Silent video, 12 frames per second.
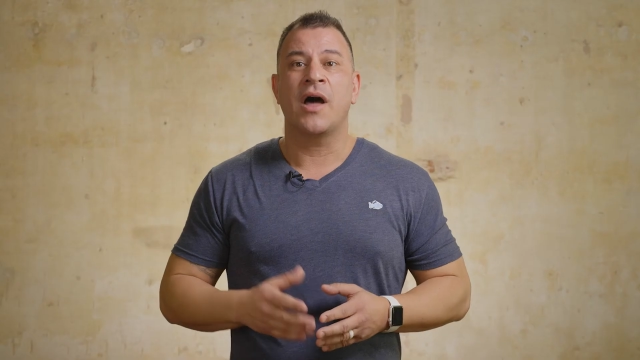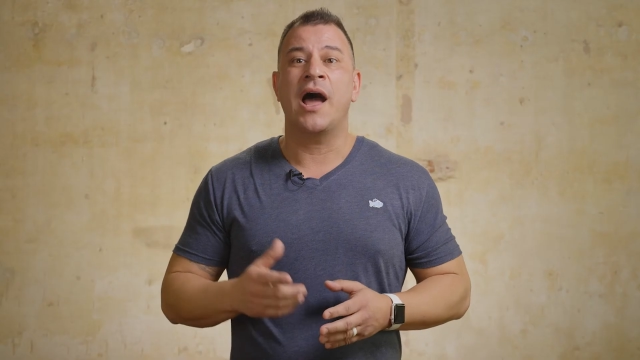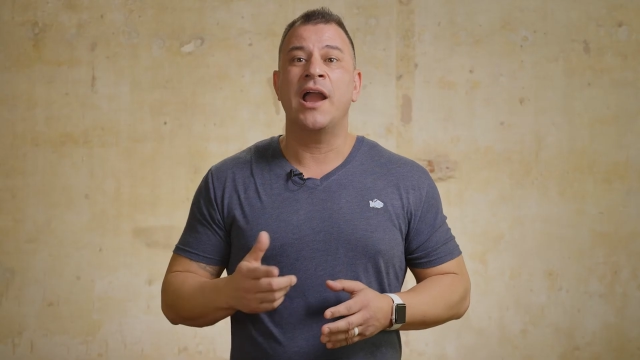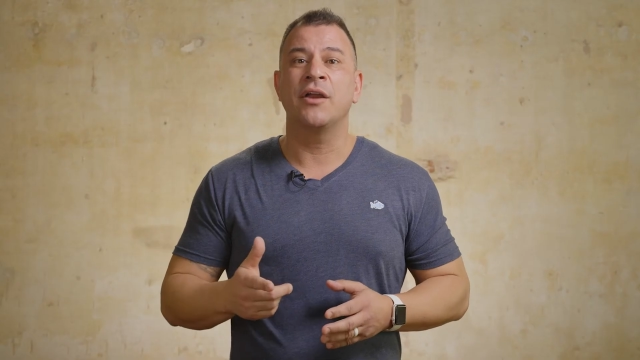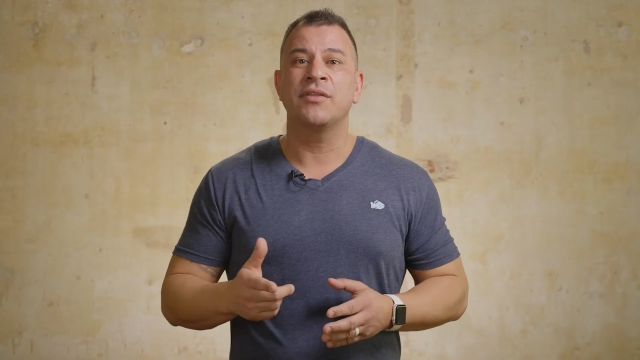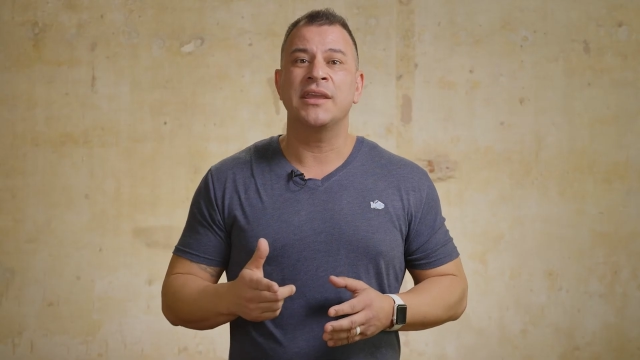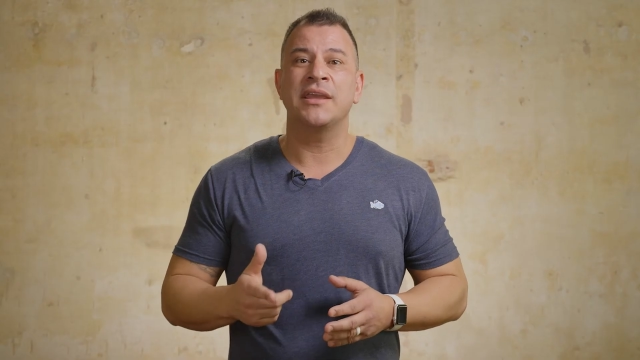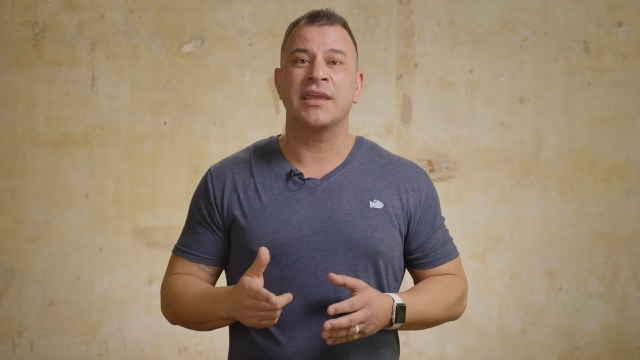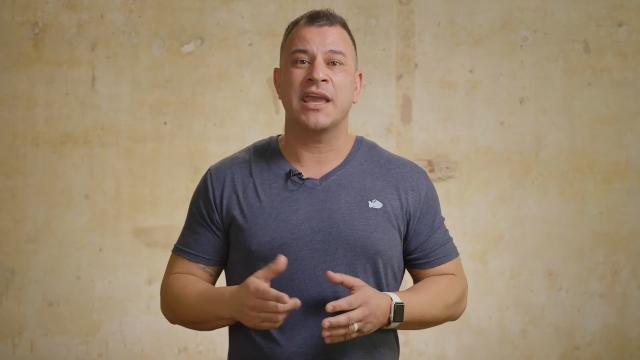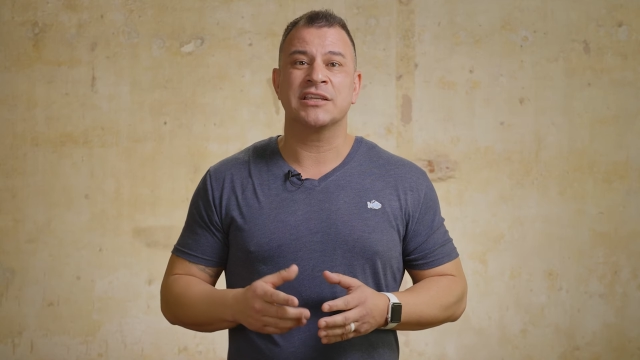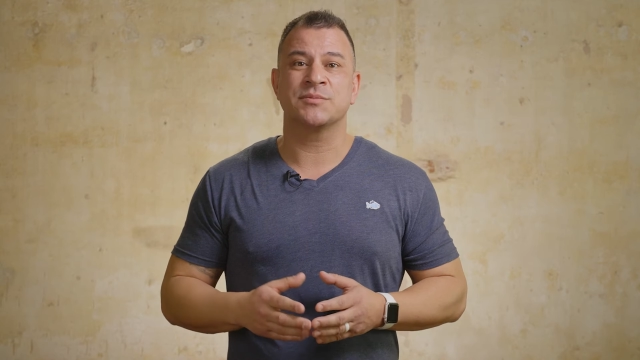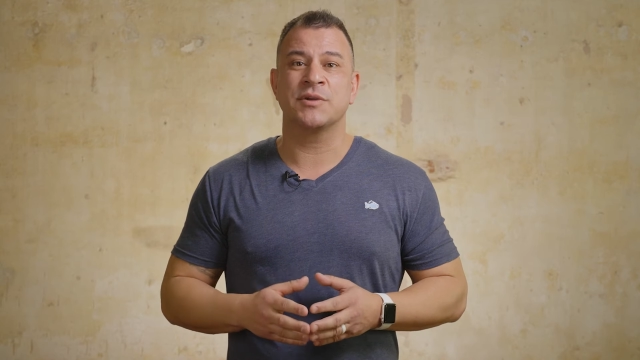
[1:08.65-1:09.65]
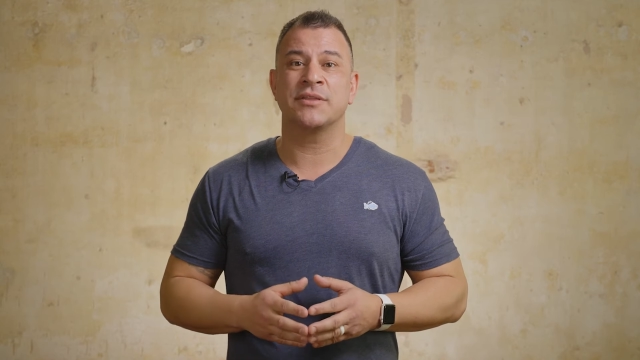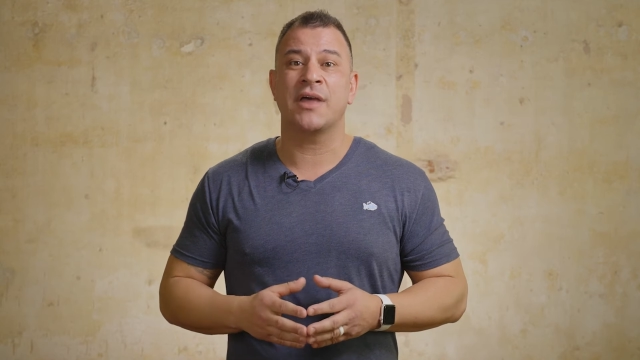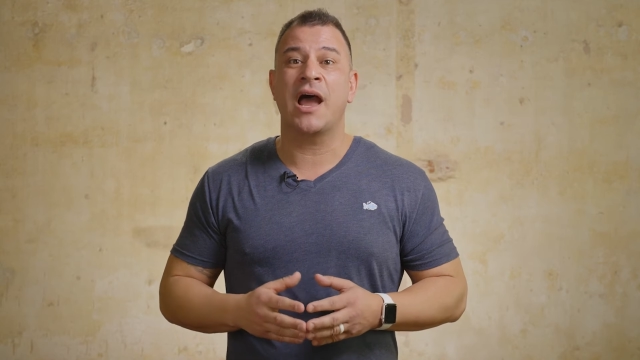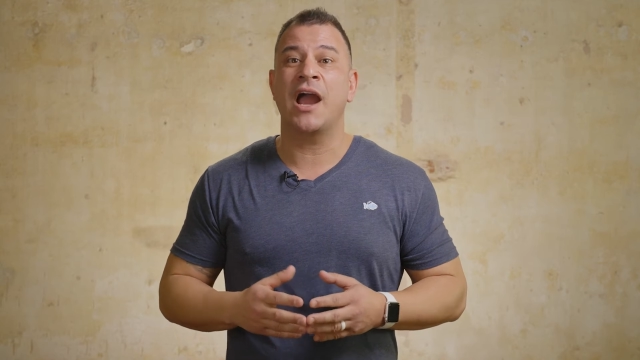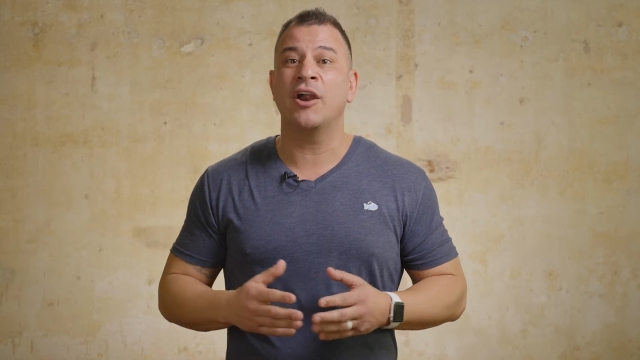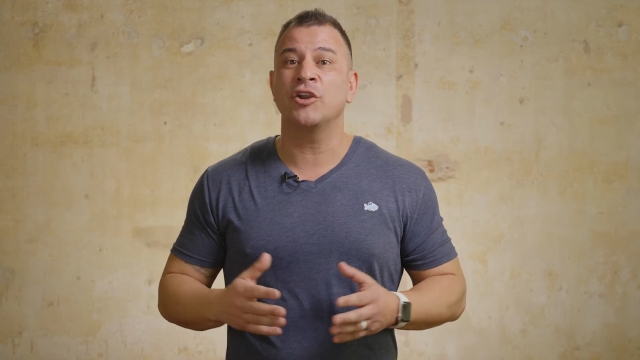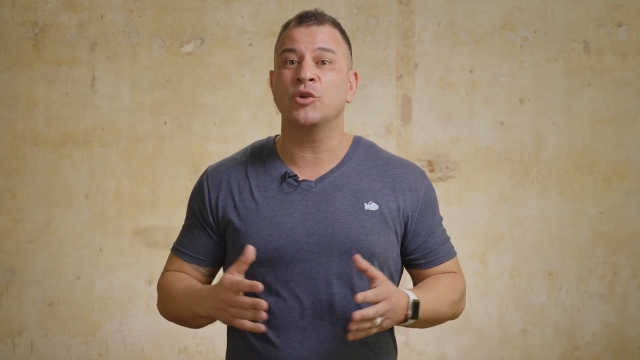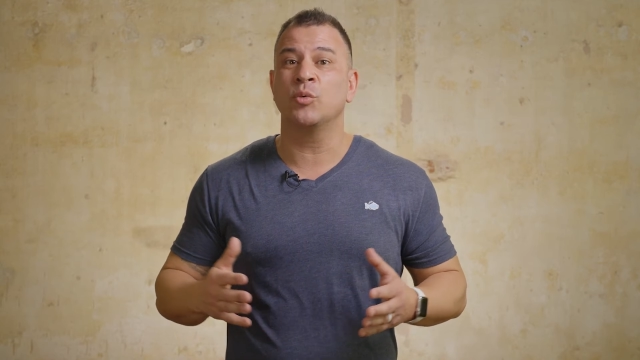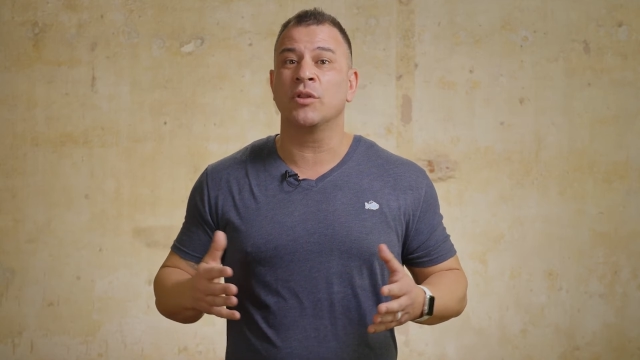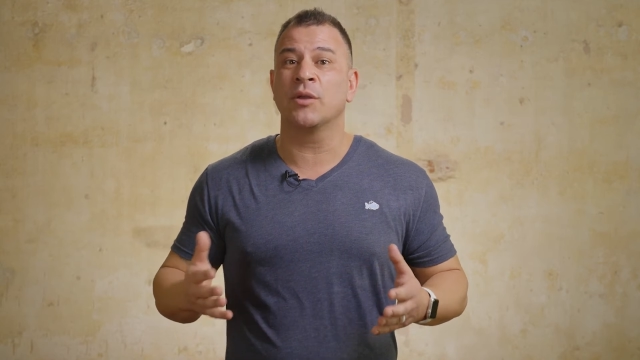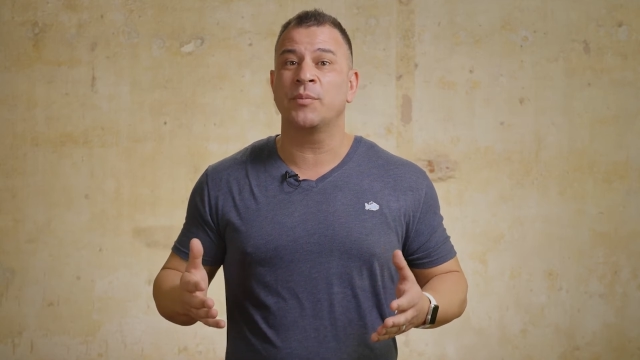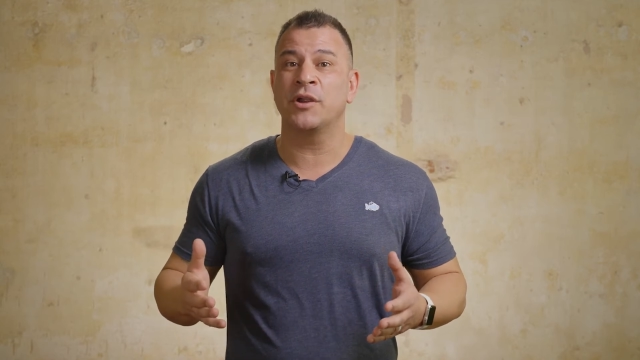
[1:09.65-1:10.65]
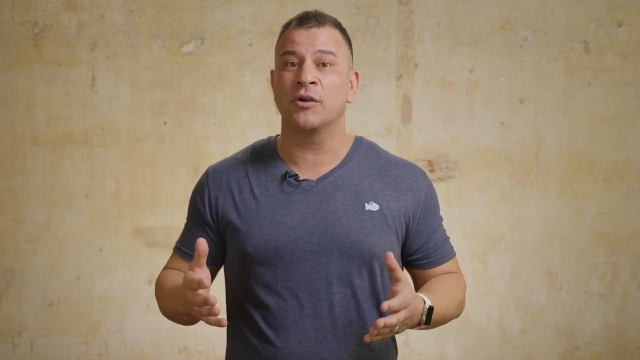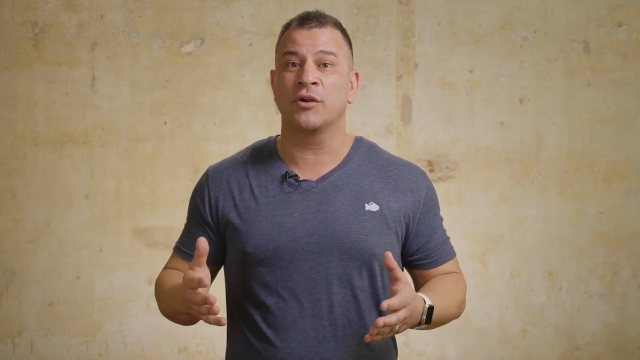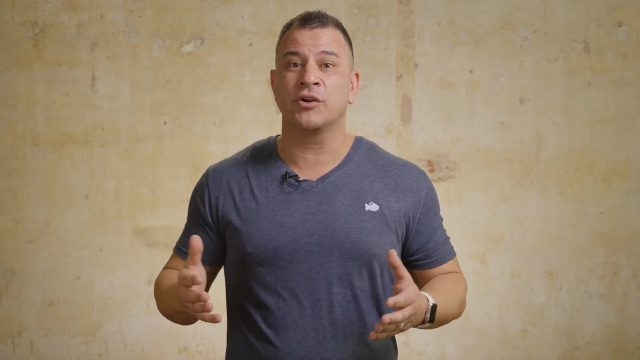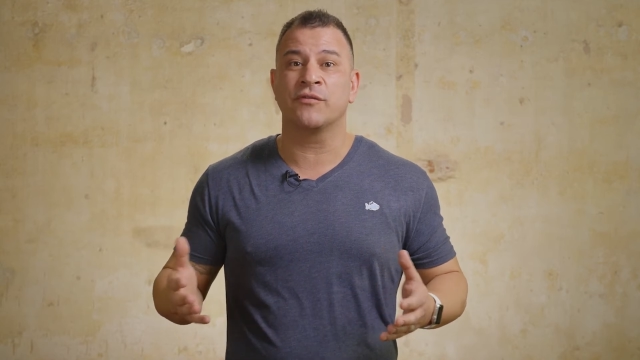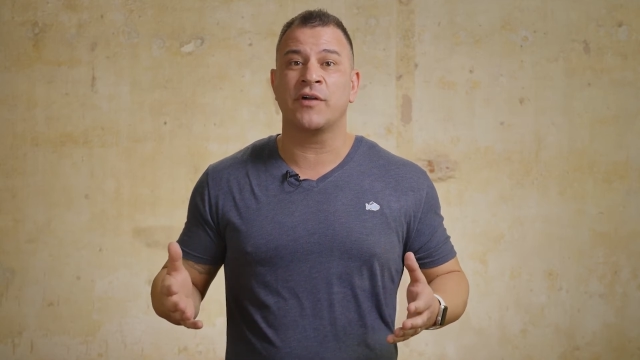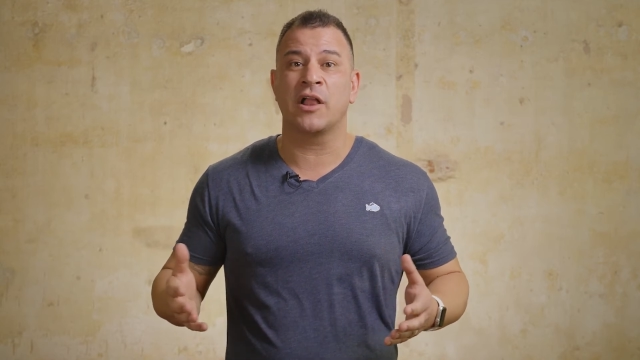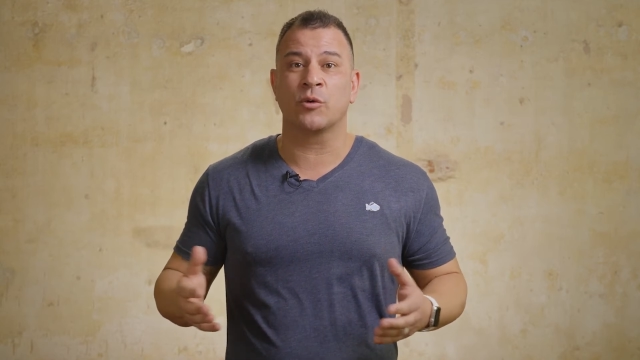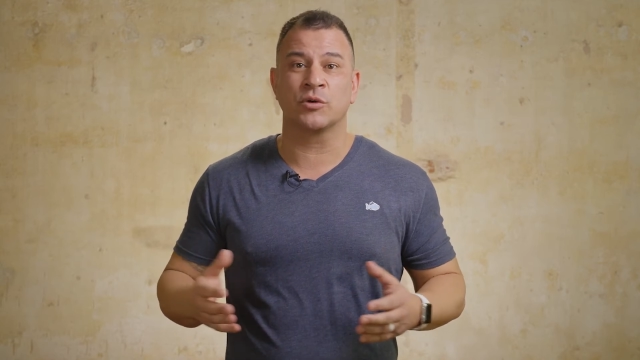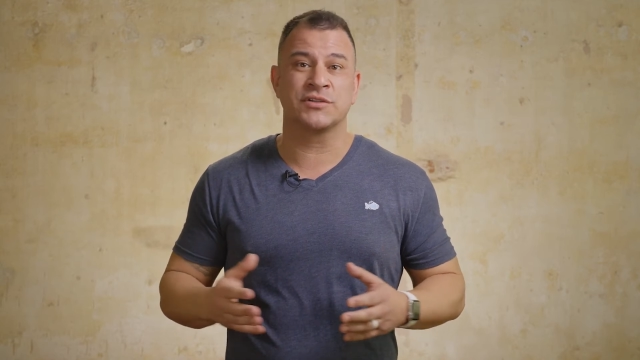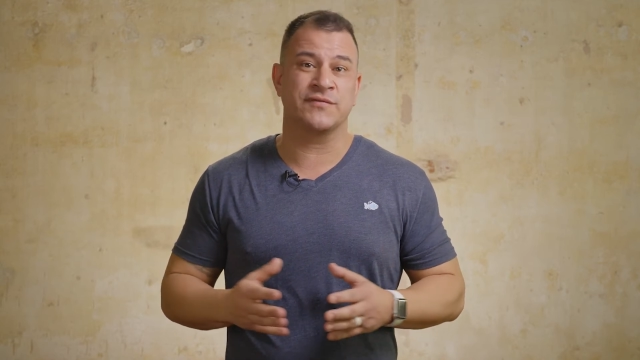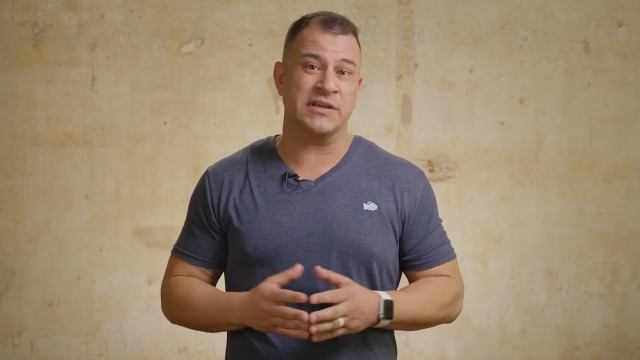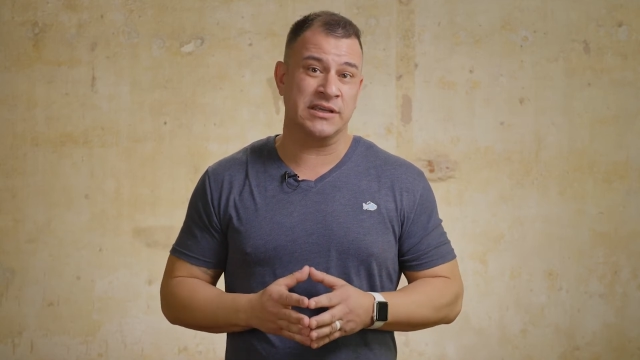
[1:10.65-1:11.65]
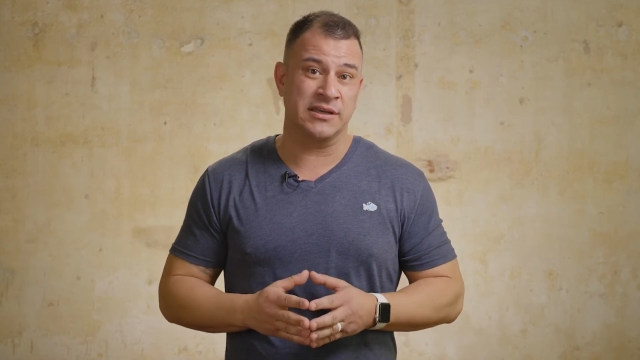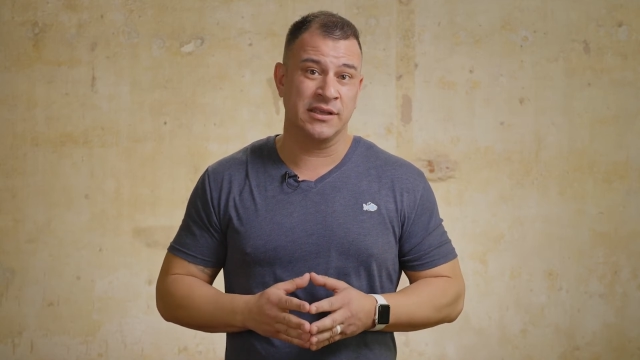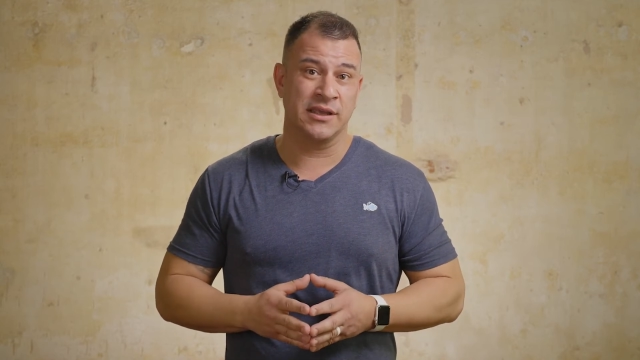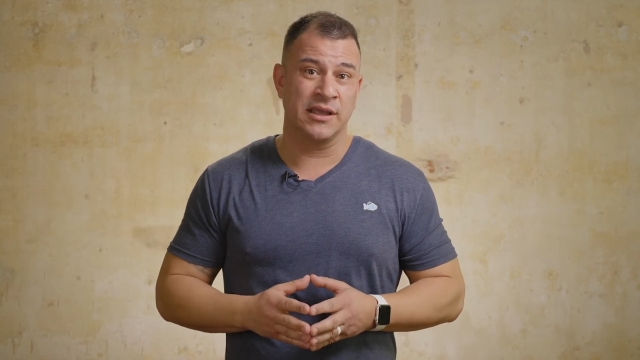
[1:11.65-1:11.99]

The higher the engagement, the higher you will appear on your followers' feed.